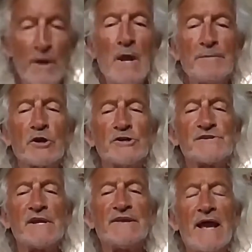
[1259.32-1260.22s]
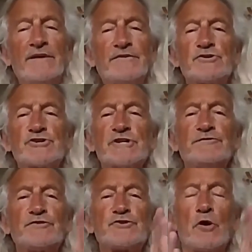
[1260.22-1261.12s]
because that
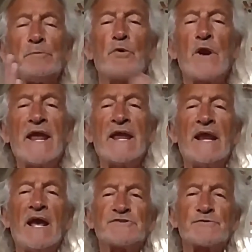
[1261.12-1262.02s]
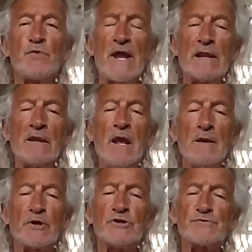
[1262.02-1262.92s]
shifts your brain as well.
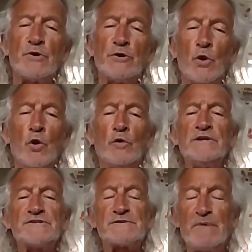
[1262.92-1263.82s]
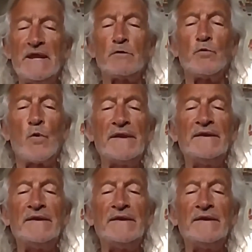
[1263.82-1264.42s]
Because when you only speak one